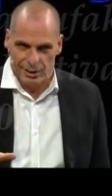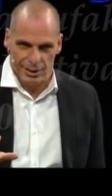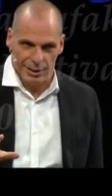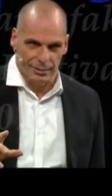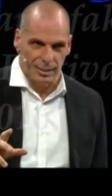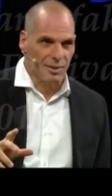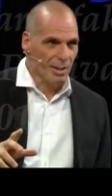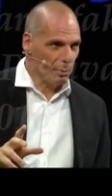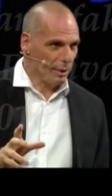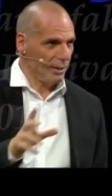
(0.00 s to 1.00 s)
uh, did
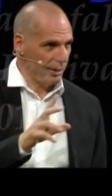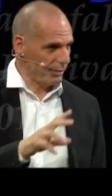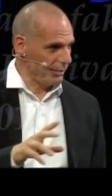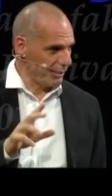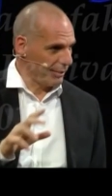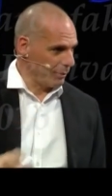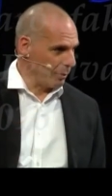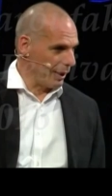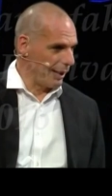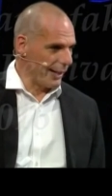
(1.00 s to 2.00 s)
something that
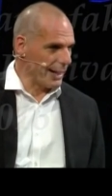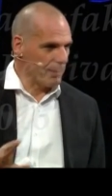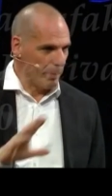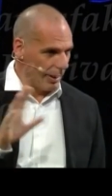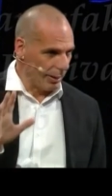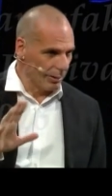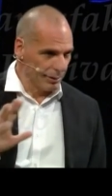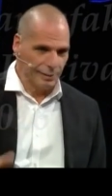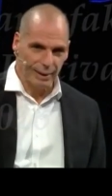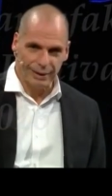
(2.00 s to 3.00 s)
will ring a bell
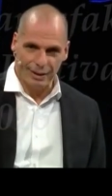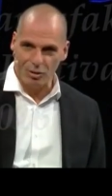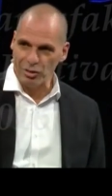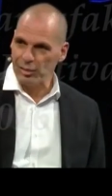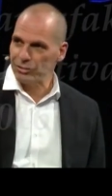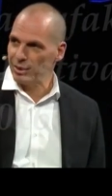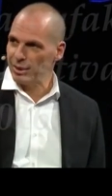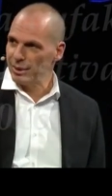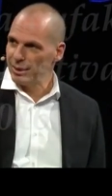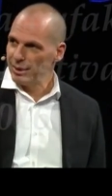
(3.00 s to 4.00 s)
in this
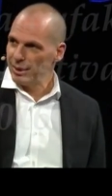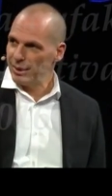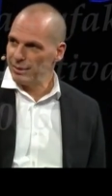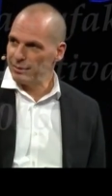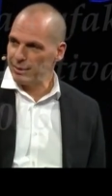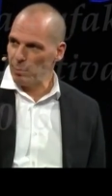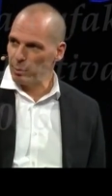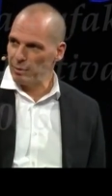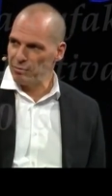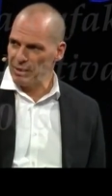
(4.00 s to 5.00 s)
country. Uh, they
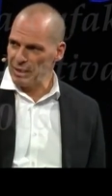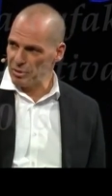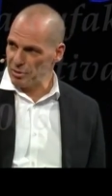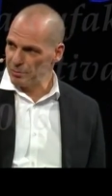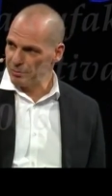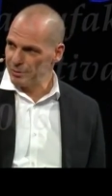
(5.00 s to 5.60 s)
trebled the fees.